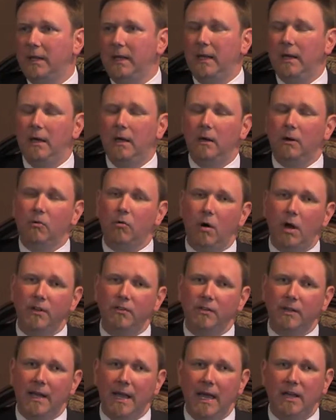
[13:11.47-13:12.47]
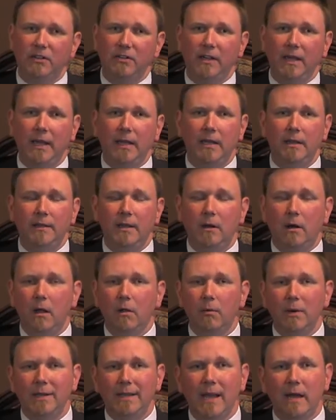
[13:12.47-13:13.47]
across the Cascade, and then all
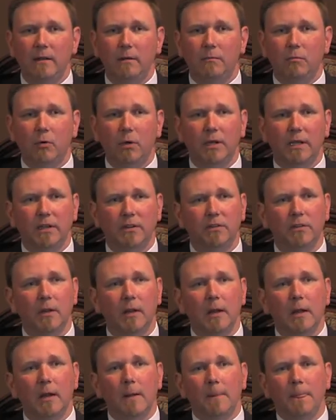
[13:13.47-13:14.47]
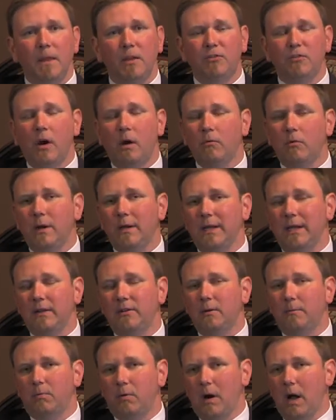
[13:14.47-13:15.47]
the way down to Brookings, you start running
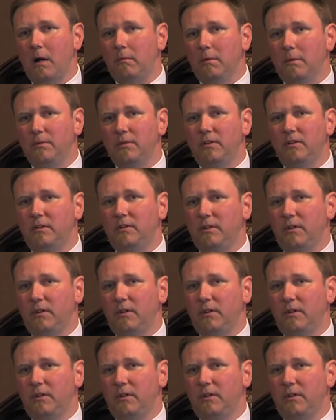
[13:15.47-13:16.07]
into problems.